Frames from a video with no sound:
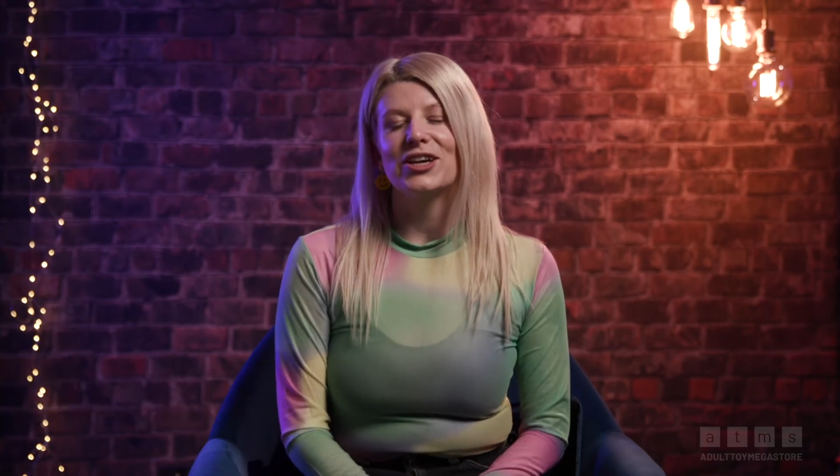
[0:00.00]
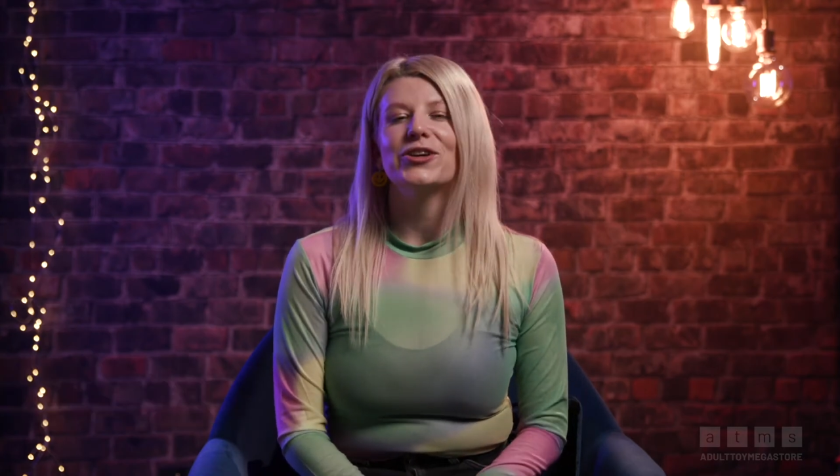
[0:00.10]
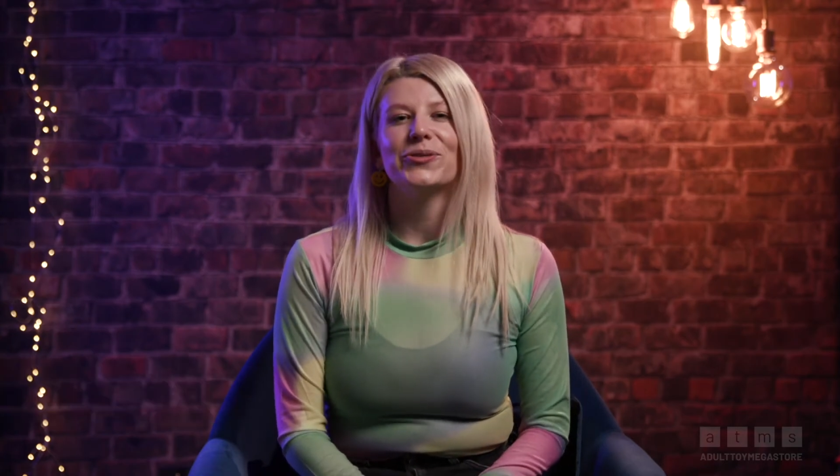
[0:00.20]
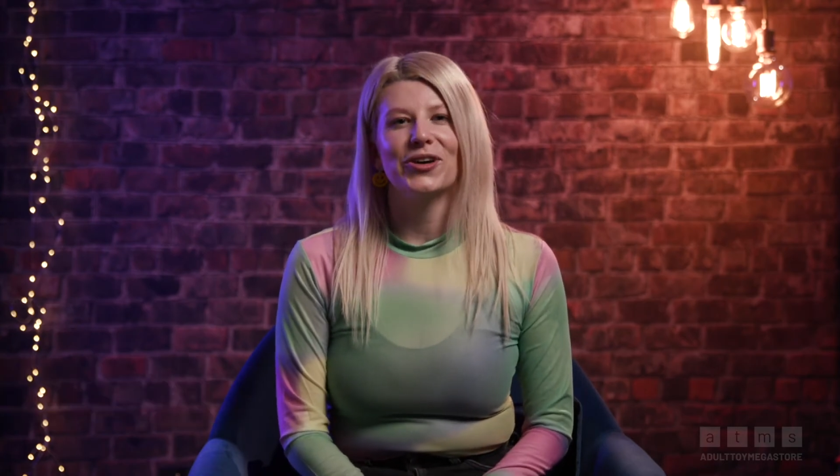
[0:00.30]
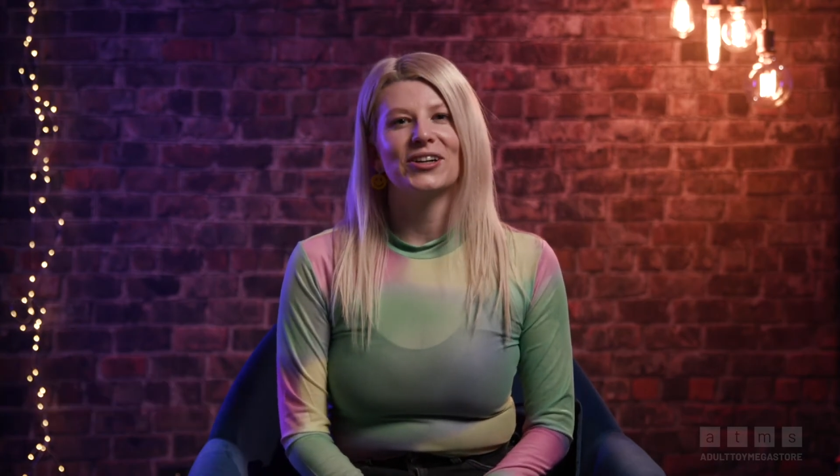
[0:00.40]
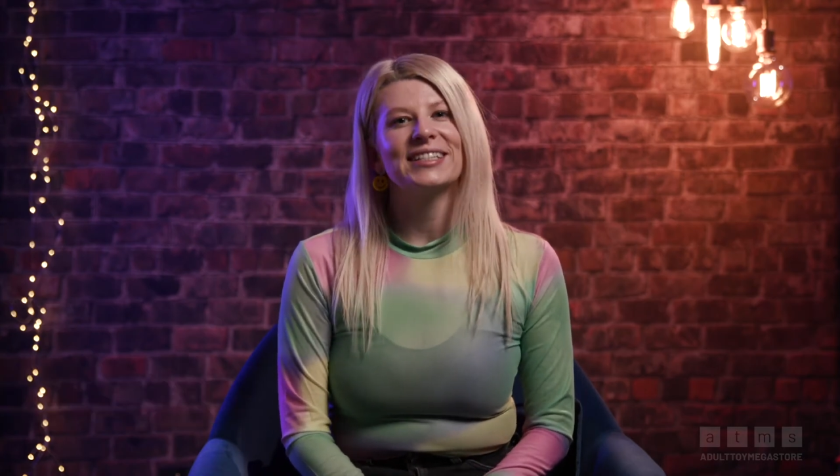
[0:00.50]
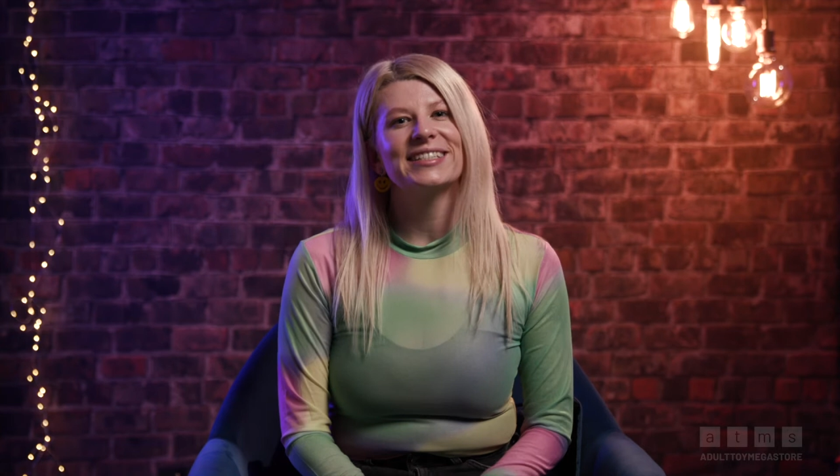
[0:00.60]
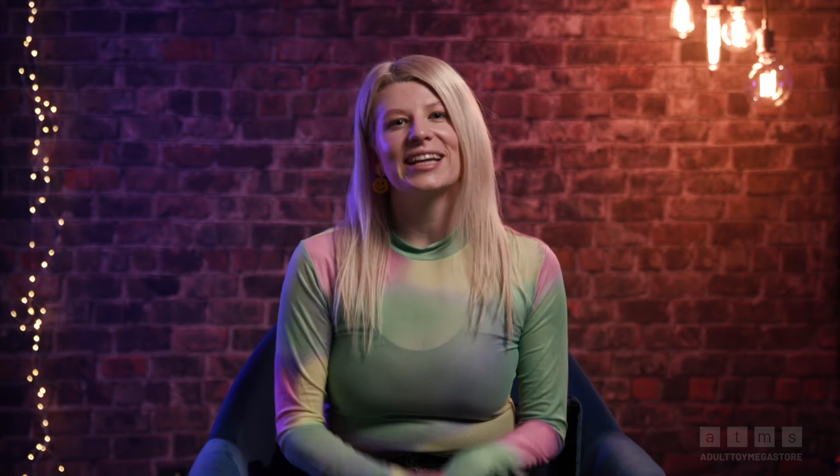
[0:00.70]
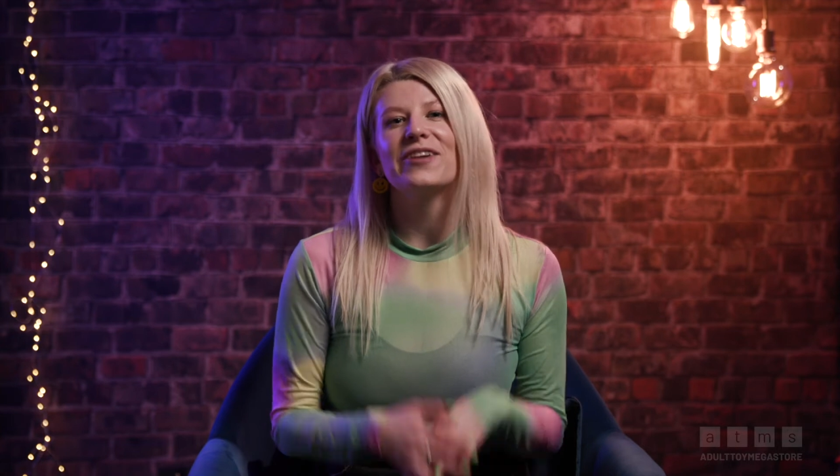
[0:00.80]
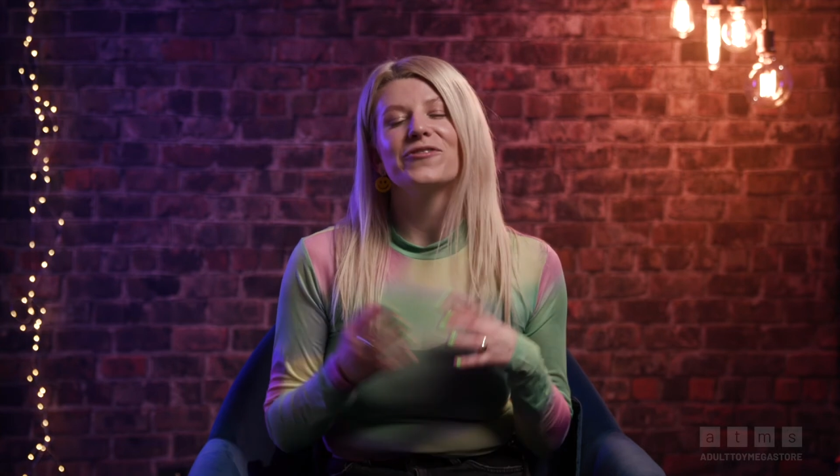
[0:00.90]
you'll notice
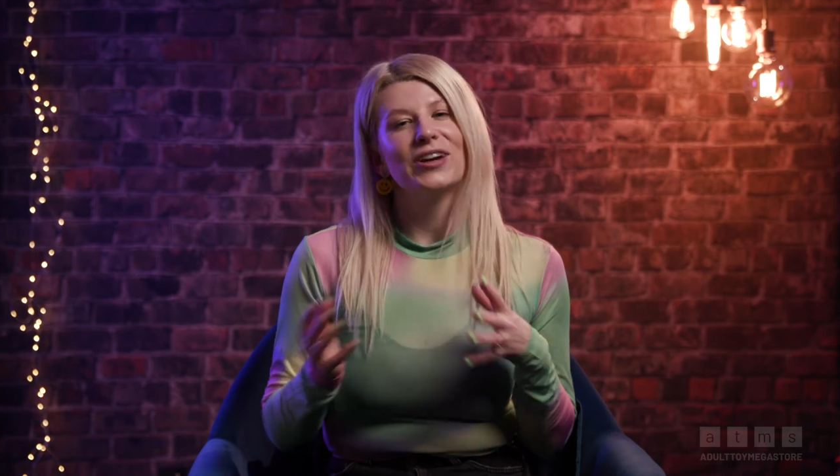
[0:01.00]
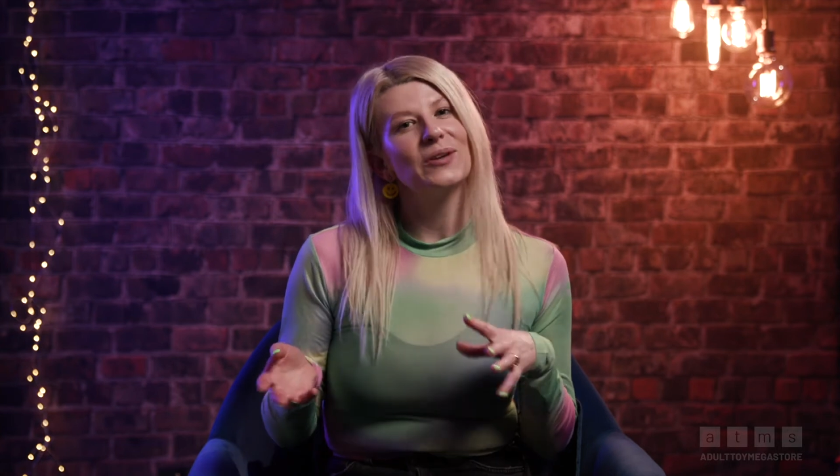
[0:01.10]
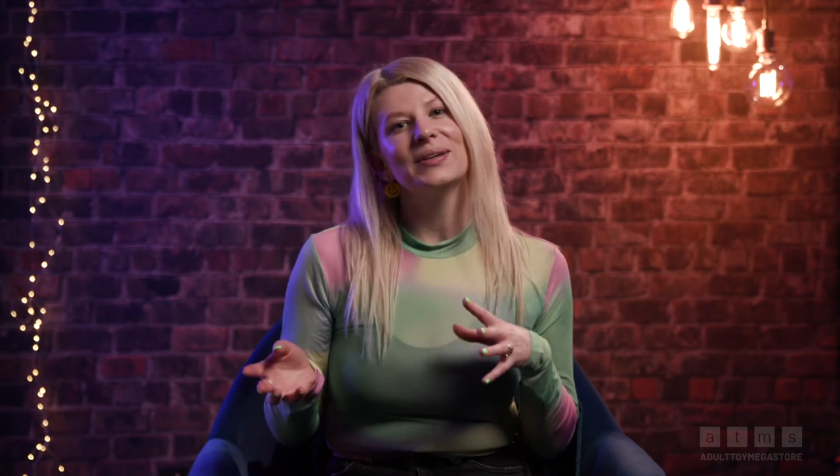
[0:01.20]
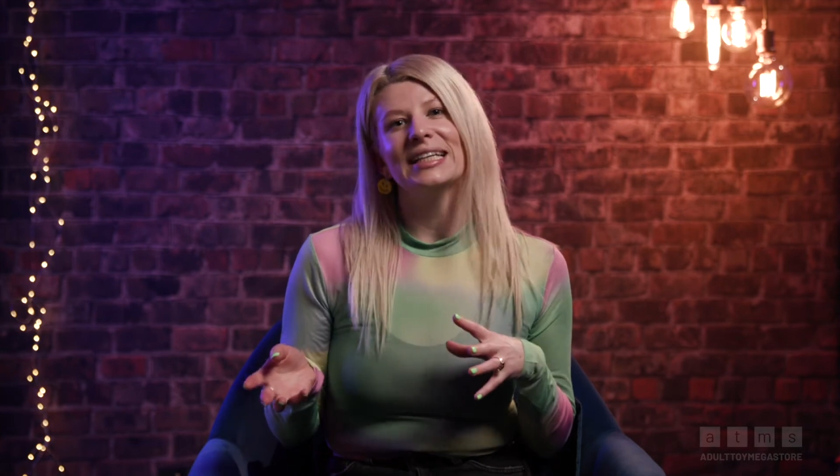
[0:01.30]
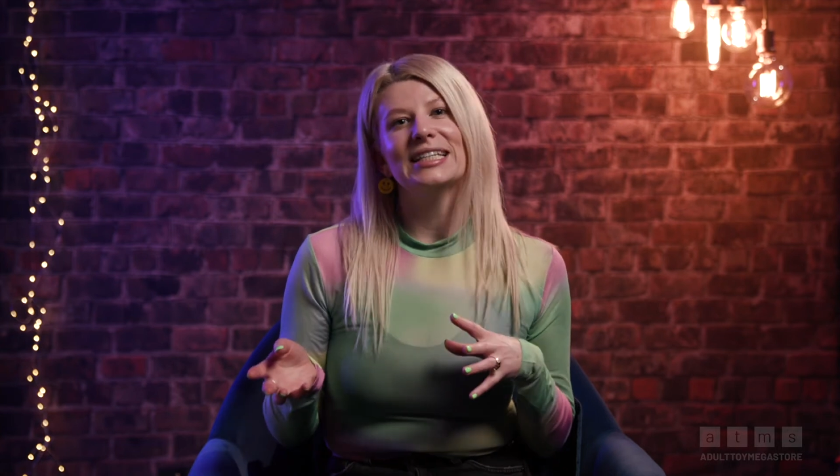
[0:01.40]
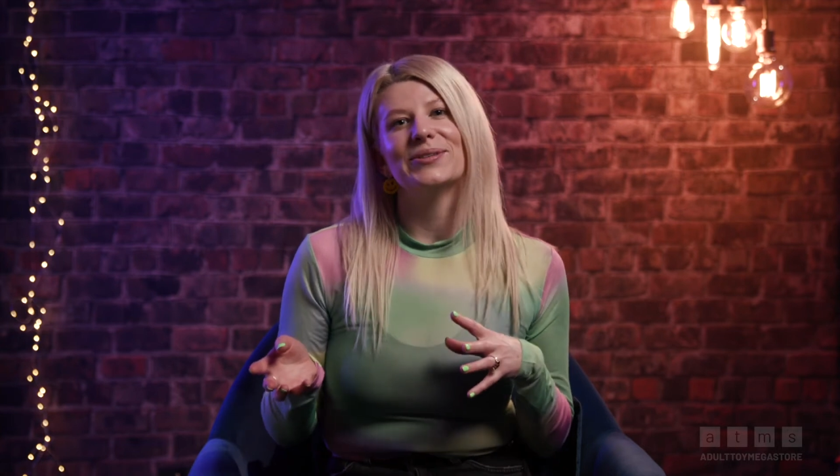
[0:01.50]
that I frequently